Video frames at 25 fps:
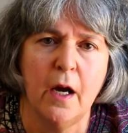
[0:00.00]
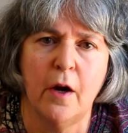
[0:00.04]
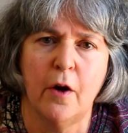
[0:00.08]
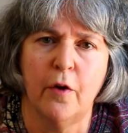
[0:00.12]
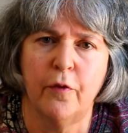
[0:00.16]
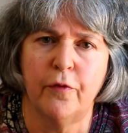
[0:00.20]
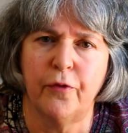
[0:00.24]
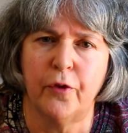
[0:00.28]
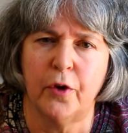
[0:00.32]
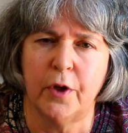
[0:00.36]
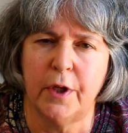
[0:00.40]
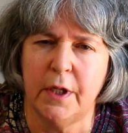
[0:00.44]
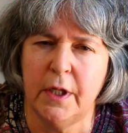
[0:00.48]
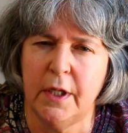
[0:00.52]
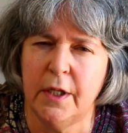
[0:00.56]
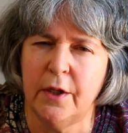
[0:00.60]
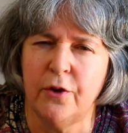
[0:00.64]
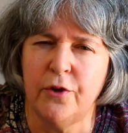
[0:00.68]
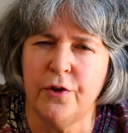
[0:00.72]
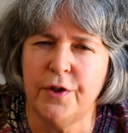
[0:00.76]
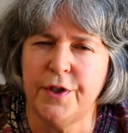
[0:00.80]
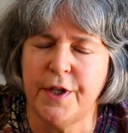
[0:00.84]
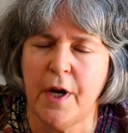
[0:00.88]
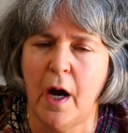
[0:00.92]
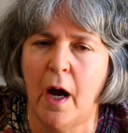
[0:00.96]
For
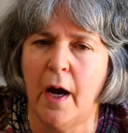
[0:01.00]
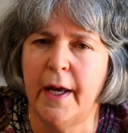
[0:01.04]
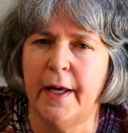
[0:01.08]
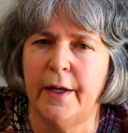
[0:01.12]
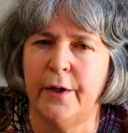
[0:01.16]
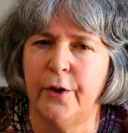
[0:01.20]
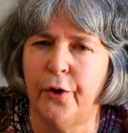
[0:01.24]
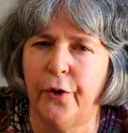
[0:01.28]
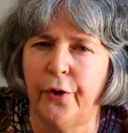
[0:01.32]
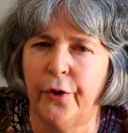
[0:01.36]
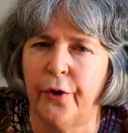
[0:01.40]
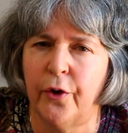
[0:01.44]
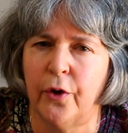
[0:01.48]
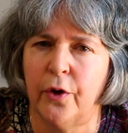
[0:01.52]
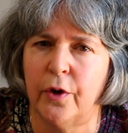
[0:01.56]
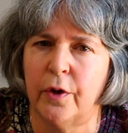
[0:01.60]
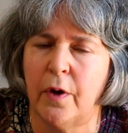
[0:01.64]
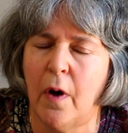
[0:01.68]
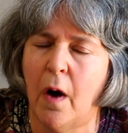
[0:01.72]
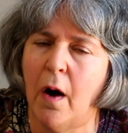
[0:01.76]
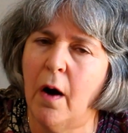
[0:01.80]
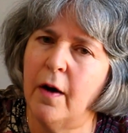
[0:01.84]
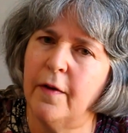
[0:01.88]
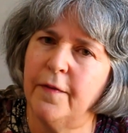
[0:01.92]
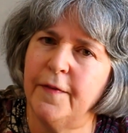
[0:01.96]
years I had heard
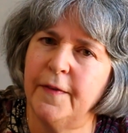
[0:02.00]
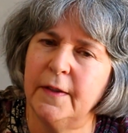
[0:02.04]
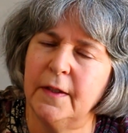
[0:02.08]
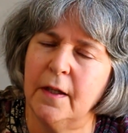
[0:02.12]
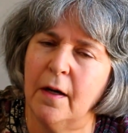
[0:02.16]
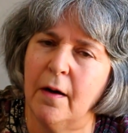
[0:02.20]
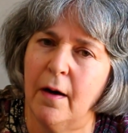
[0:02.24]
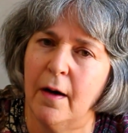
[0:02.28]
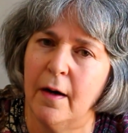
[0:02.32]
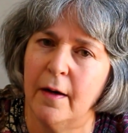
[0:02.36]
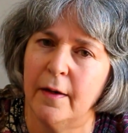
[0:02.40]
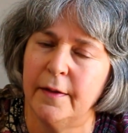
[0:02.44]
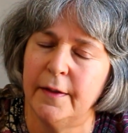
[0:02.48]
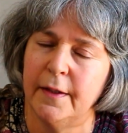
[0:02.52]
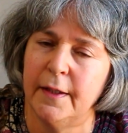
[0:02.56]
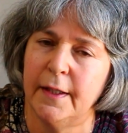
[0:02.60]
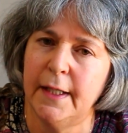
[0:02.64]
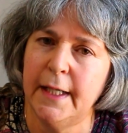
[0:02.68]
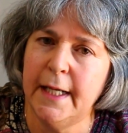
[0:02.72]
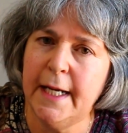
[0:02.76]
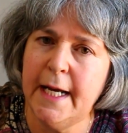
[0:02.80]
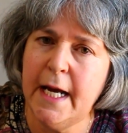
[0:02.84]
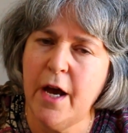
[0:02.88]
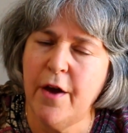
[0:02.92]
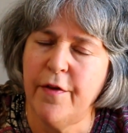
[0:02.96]
off and on
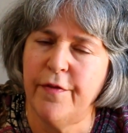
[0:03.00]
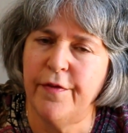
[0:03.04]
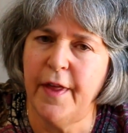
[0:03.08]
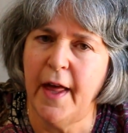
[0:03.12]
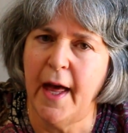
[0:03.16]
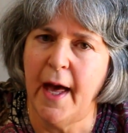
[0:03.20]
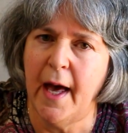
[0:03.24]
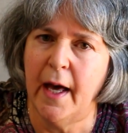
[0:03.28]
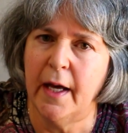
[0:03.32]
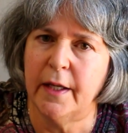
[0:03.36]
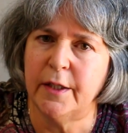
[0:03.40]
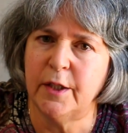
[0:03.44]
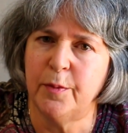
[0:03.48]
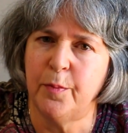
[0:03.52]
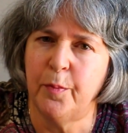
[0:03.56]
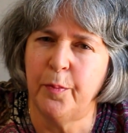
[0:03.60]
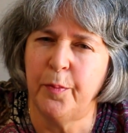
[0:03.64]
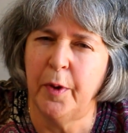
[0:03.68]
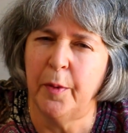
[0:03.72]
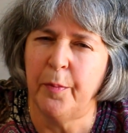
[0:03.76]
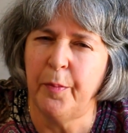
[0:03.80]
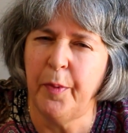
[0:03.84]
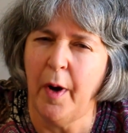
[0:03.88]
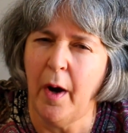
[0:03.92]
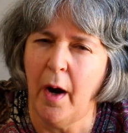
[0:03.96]
that
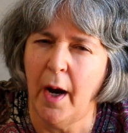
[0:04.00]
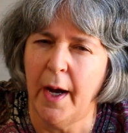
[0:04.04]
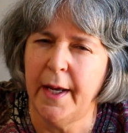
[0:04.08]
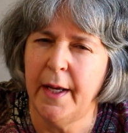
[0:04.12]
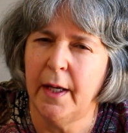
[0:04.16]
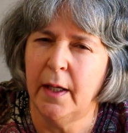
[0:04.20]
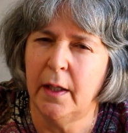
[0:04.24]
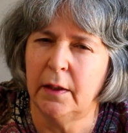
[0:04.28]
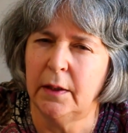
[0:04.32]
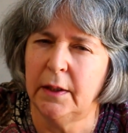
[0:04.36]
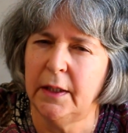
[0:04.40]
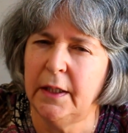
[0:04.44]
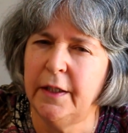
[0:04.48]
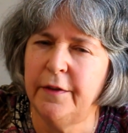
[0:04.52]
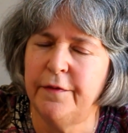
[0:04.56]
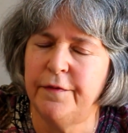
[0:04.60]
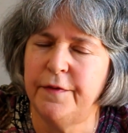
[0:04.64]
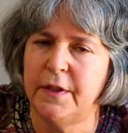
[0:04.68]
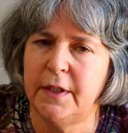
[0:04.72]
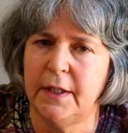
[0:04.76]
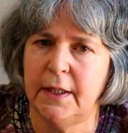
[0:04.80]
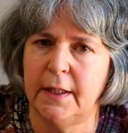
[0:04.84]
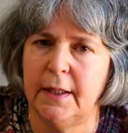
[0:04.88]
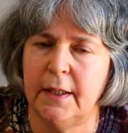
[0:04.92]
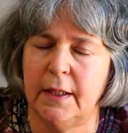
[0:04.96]
papaya leaf
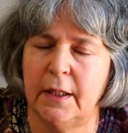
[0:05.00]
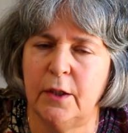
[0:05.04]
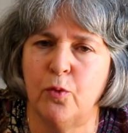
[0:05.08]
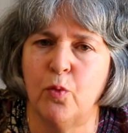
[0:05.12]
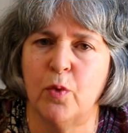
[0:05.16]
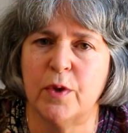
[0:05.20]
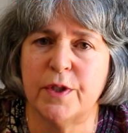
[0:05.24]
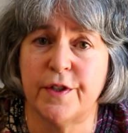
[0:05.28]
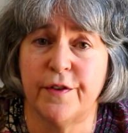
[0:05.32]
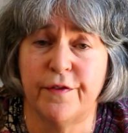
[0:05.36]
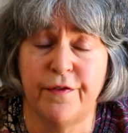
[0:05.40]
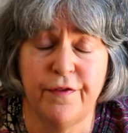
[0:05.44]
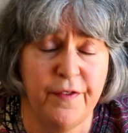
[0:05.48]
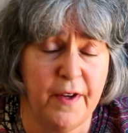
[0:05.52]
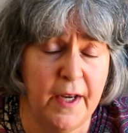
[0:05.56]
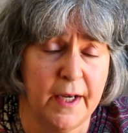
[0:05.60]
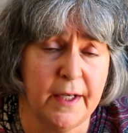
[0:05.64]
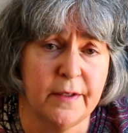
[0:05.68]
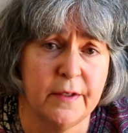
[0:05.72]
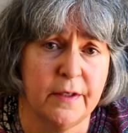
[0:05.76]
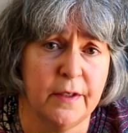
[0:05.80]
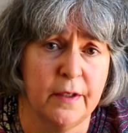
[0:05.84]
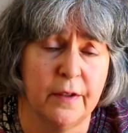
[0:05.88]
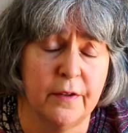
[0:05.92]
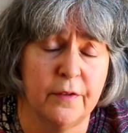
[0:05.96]
tea was
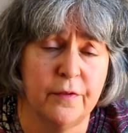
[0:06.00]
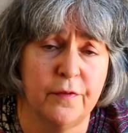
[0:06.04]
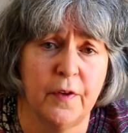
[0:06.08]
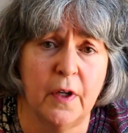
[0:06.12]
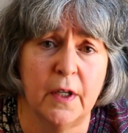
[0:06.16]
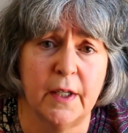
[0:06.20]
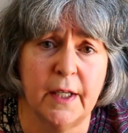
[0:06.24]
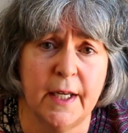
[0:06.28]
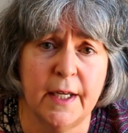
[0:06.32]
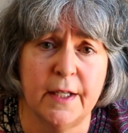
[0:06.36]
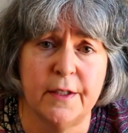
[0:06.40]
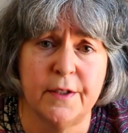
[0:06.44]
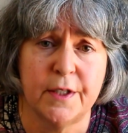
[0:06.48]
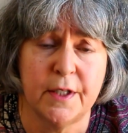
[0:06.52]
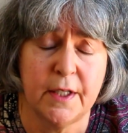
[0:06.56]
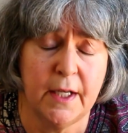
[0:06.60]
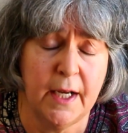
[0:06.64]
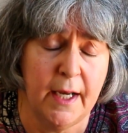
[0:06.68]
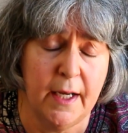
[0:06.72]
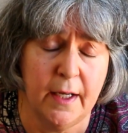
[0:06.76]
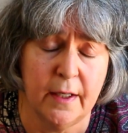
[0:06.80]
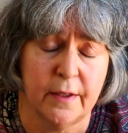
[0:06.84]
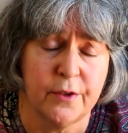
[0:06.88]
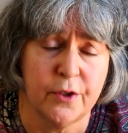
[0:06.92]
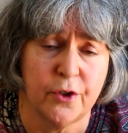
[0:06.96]
effective against
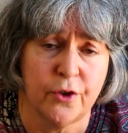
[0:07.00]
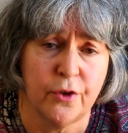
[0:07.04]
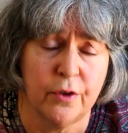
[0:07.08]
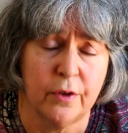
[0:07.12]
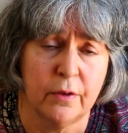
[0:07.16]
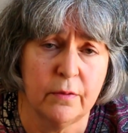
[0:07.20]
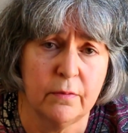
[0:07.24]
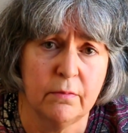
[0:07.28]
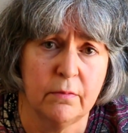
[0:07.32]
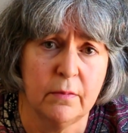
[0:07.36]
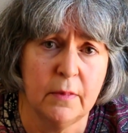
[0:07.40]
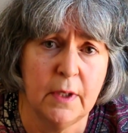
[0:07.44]
cancer.